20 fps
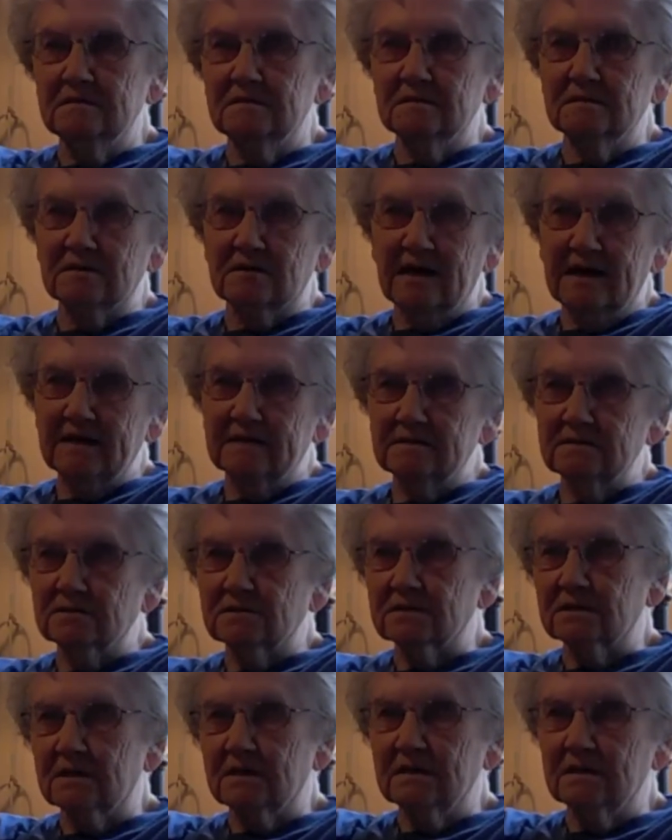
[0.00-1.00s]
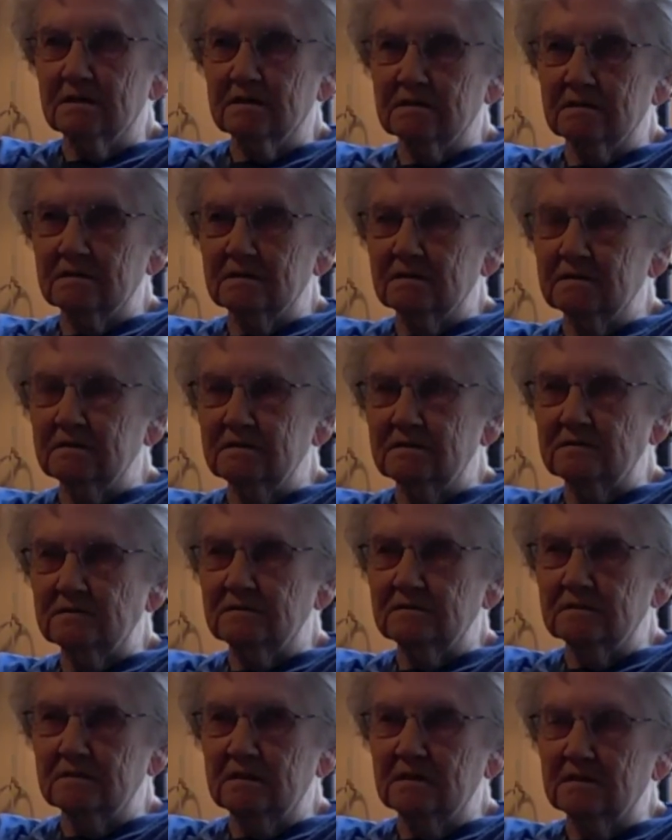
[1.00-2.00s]
the gals would get
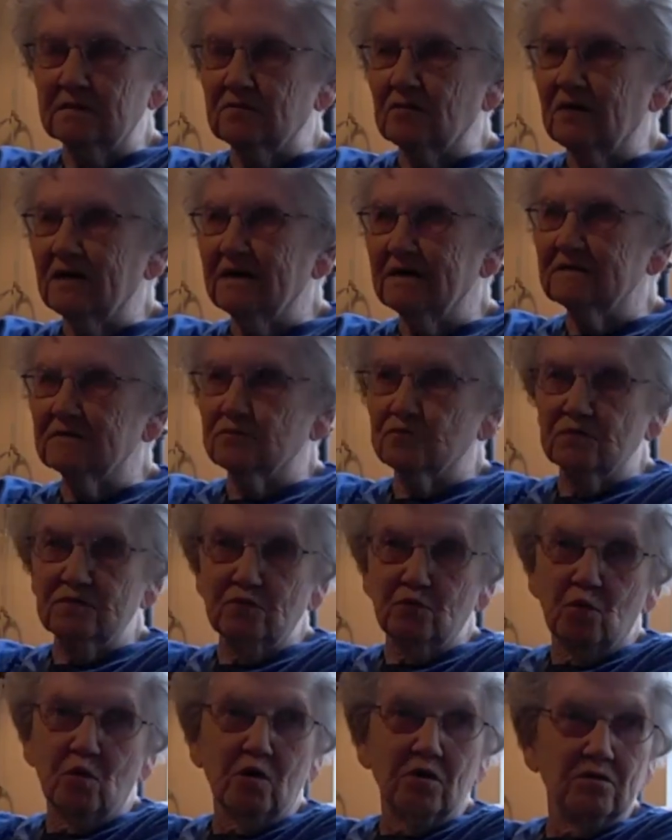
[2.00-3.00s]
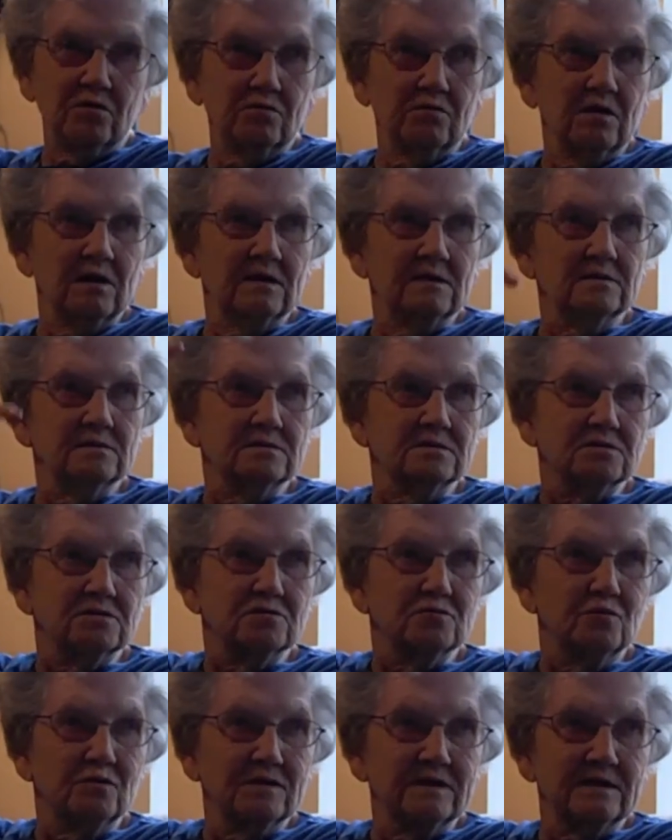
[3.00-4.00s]
in crowds and we'd walk around the
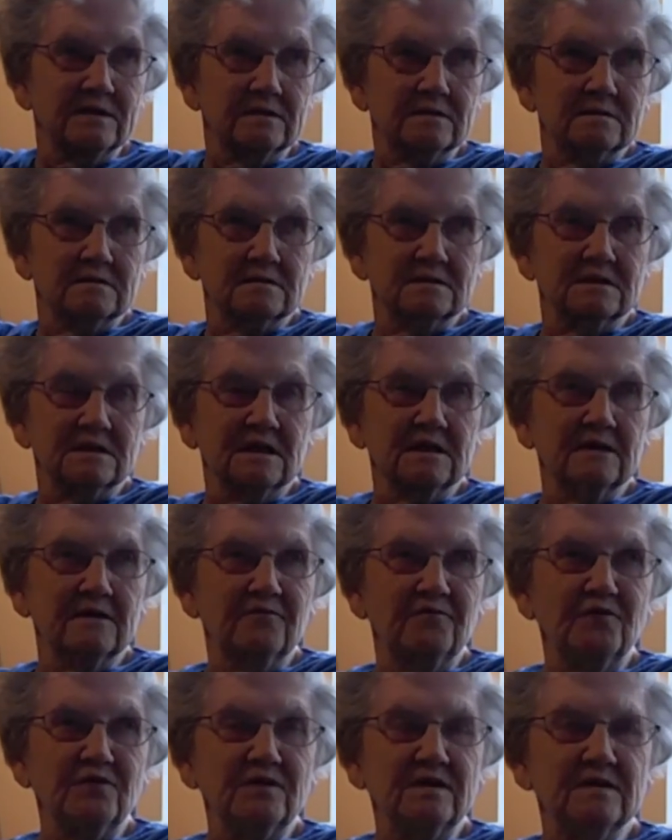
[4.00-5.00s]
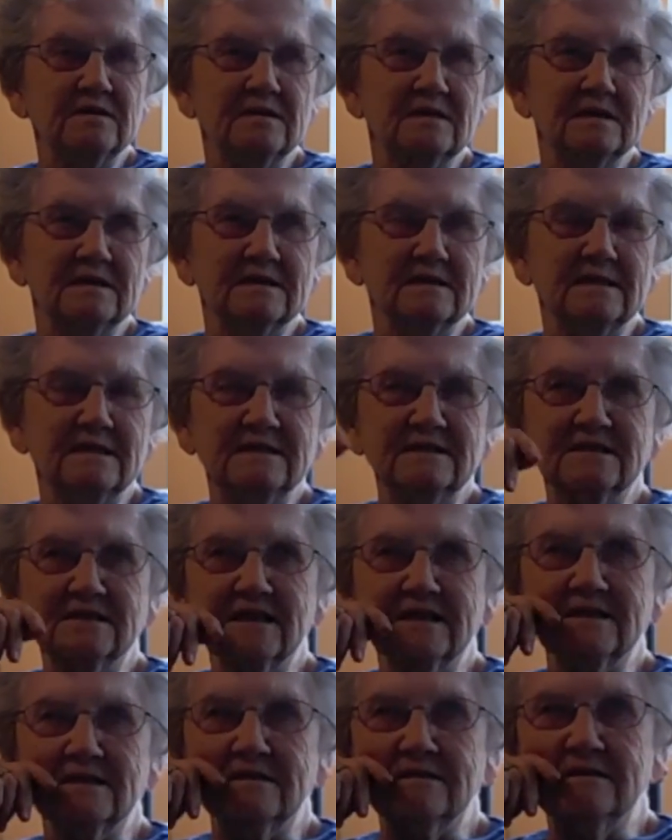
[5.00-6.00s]
square and stuff, and he
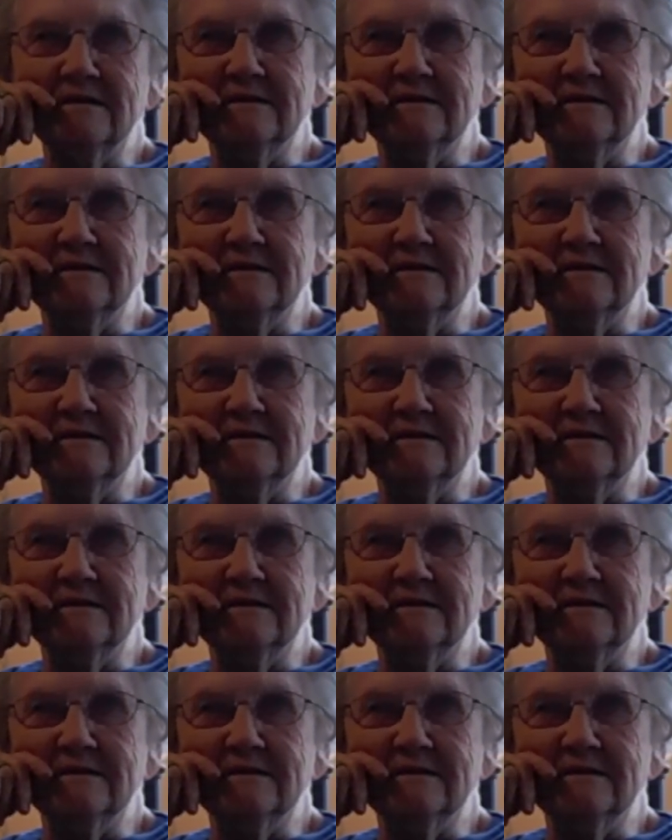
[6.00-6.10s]
said